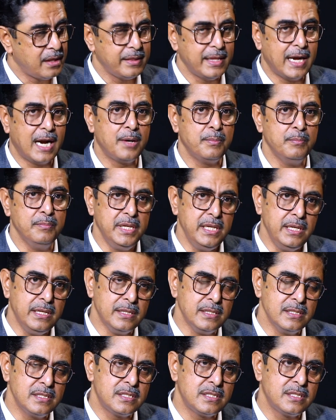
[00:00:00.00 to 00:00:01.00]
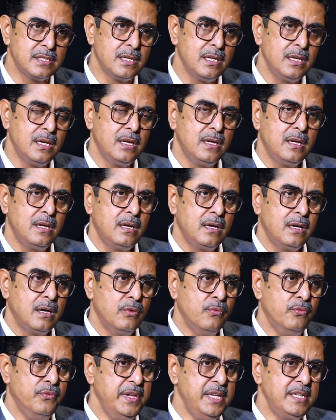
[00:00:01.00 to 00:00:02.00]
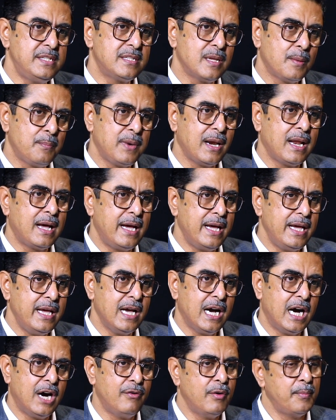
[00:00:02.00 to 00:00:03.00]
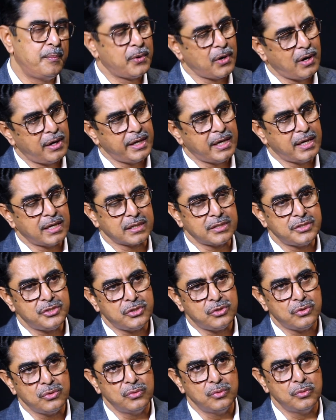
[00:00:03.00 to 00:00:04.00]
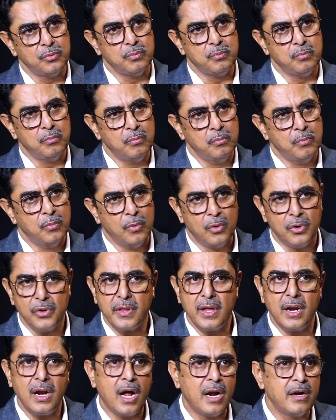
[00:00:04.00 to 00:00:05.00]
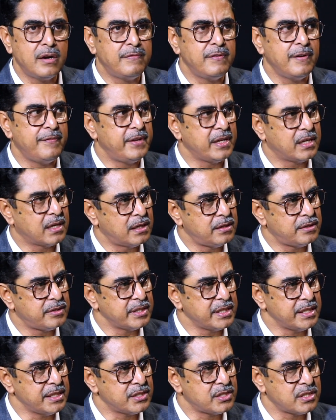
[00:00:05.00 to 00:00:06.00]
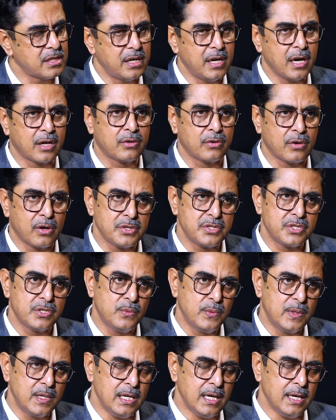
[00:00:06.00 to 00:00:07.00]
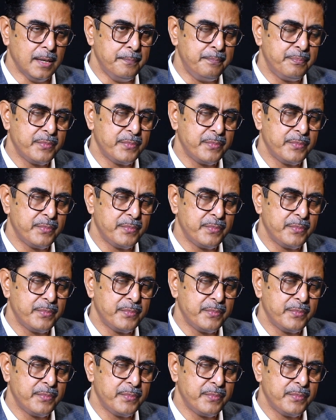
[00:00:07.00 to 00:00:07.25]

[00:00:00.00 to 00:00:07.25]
That means we supply our products to more than 150 countries across the world.